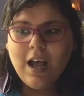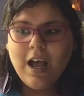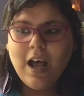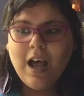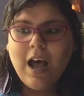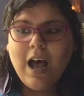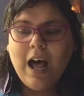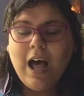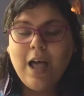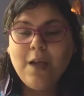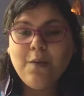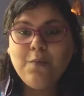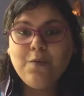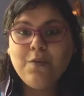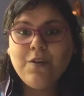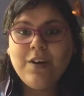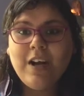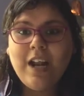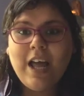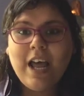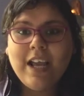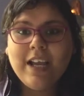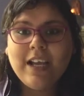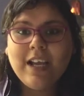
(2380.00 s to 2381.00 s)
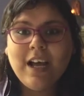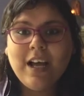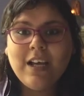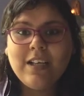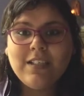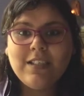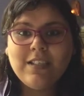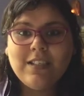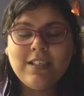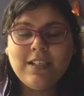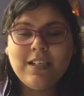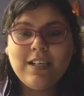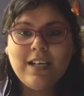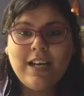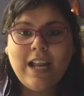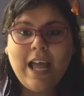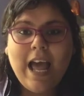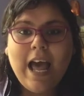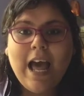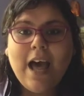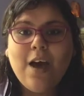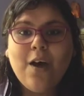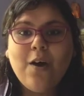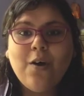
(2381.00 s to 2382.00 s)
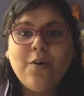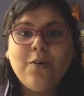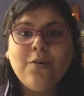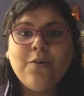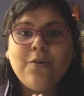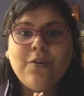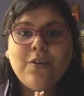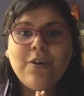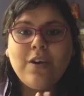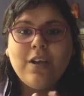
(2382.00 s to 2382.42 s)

I would like us to now